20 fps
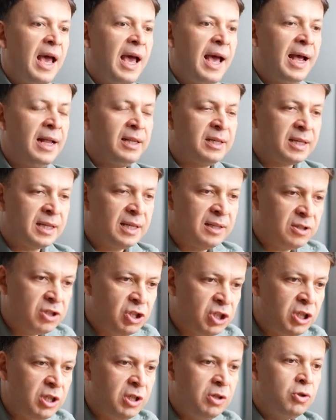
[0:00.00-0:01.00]
and
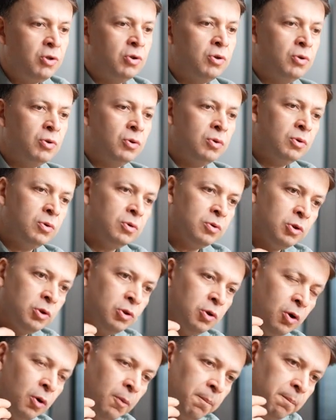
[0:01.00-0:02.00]
continue, you
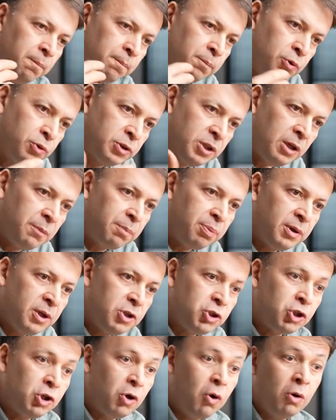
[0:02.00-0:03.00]
know, putting
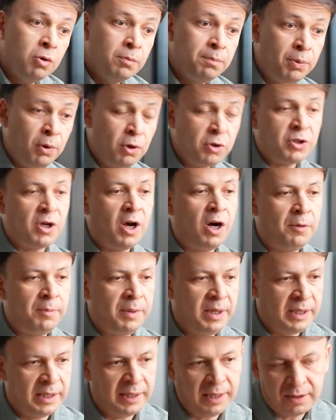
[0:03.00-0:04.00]
pressure on both
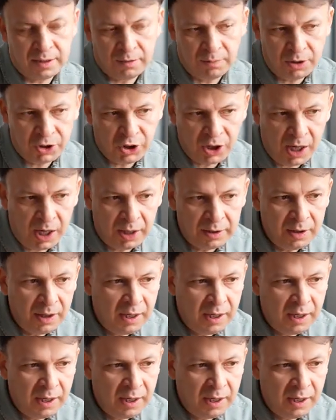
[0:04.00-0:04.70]
Armenia and Azerbaijan,